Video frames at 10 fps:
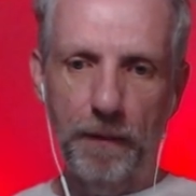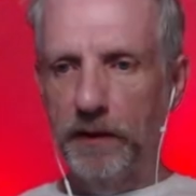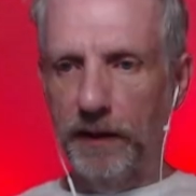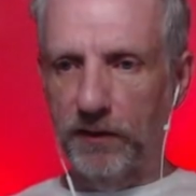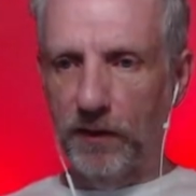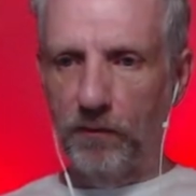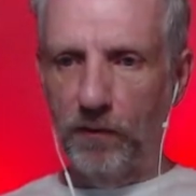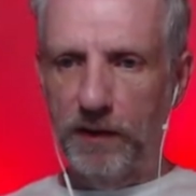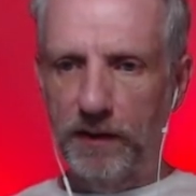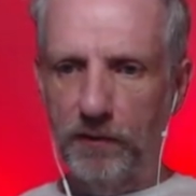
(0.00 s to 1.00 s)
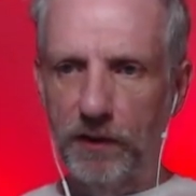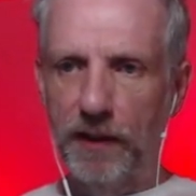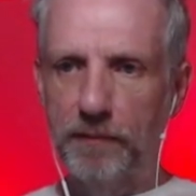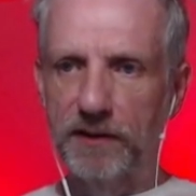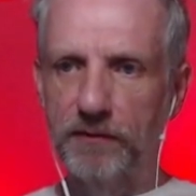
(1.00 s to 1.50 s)
Yeah, so I wonder what
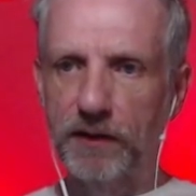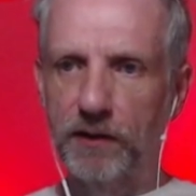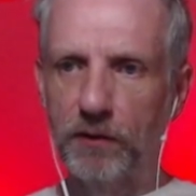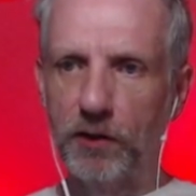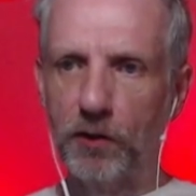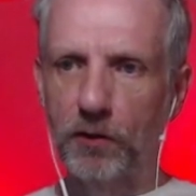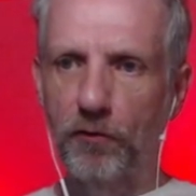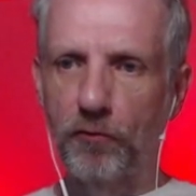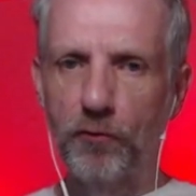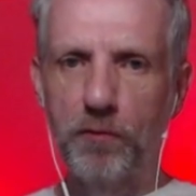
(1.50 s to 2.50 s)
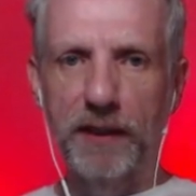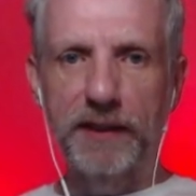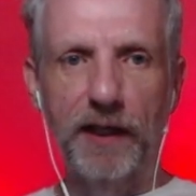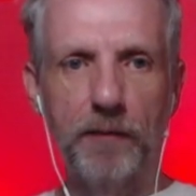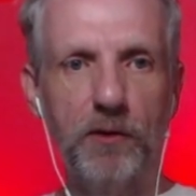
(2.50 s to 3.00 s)
happens if I go and look through my
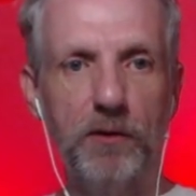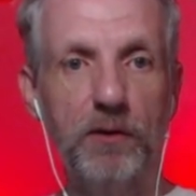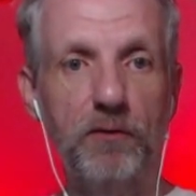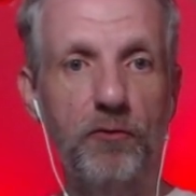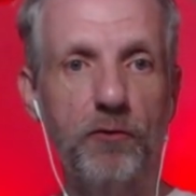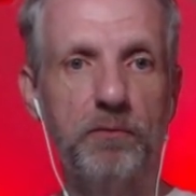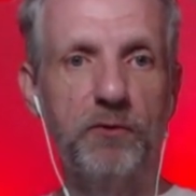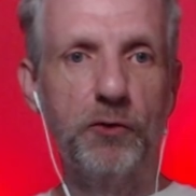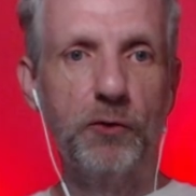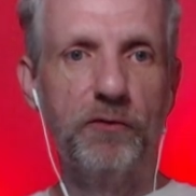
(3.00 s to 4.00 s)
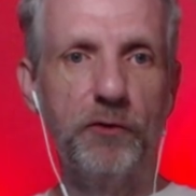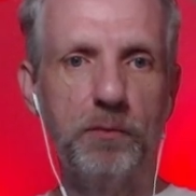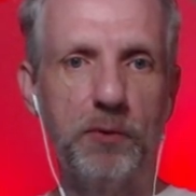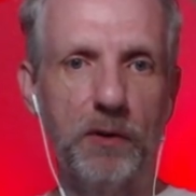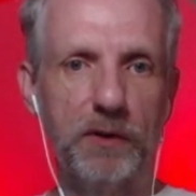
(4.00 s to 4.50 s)
camera or look through two
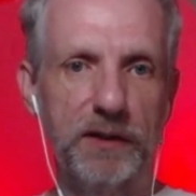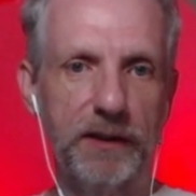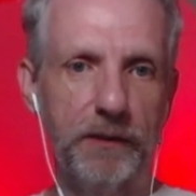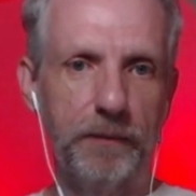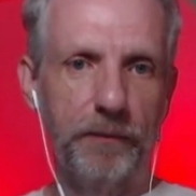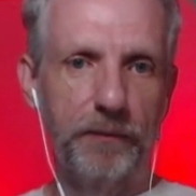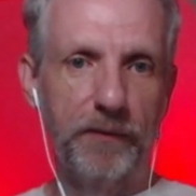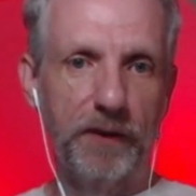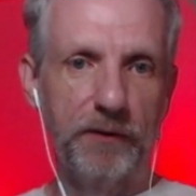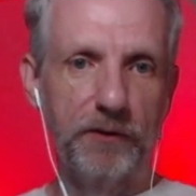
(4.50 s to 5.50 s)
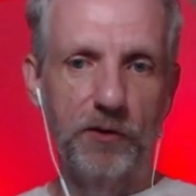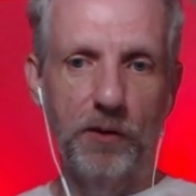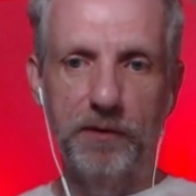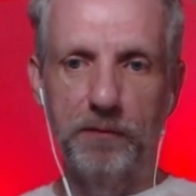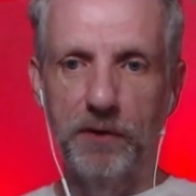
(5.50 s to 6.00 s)
viewports now, maybe
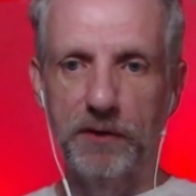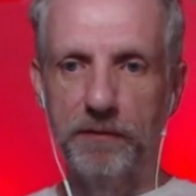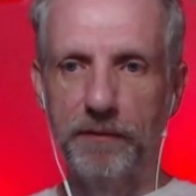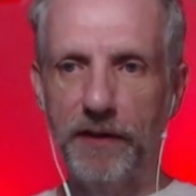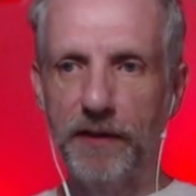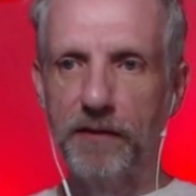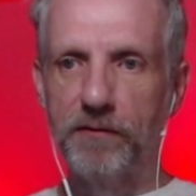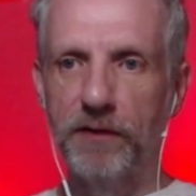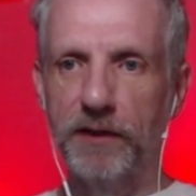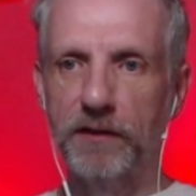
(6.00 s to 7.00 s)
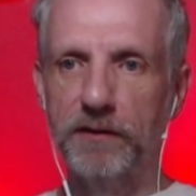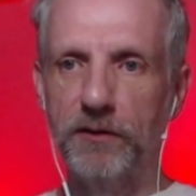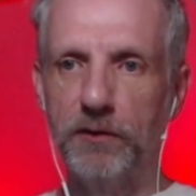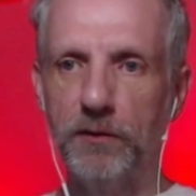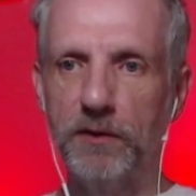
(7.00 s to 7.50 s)
top and bottom. If I
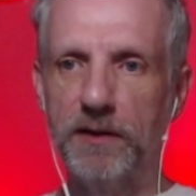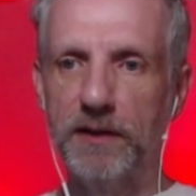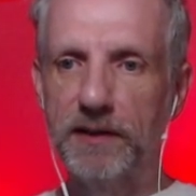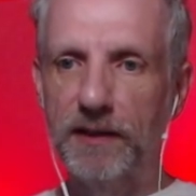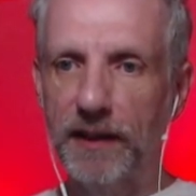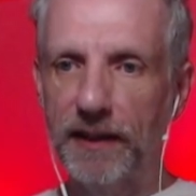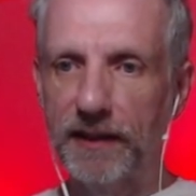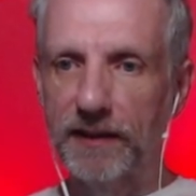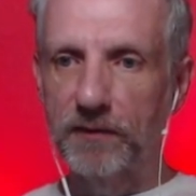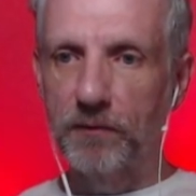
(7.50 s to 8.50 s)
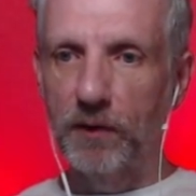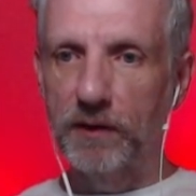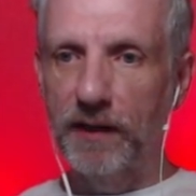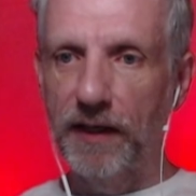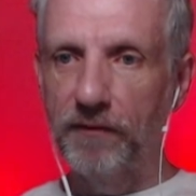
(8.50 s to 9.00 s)
use this as
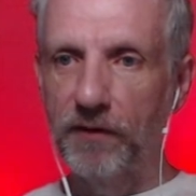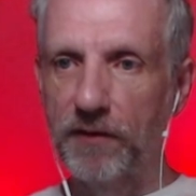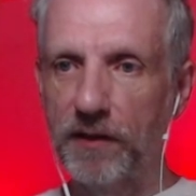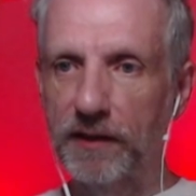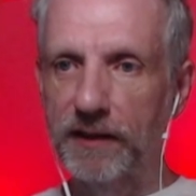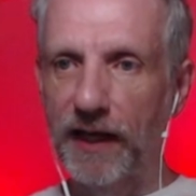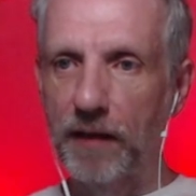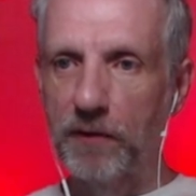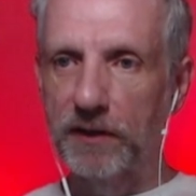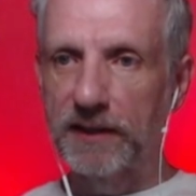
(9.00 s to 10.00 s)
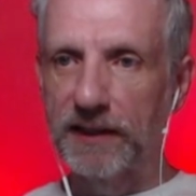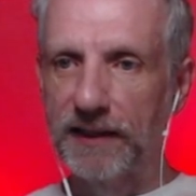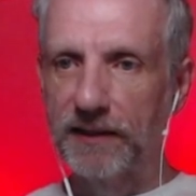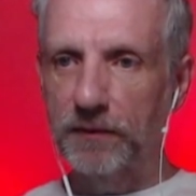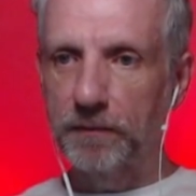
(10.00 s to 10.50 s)
whatever the camera
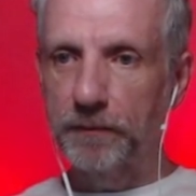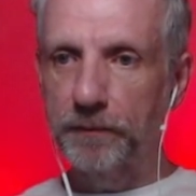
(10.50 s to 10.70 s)
sees.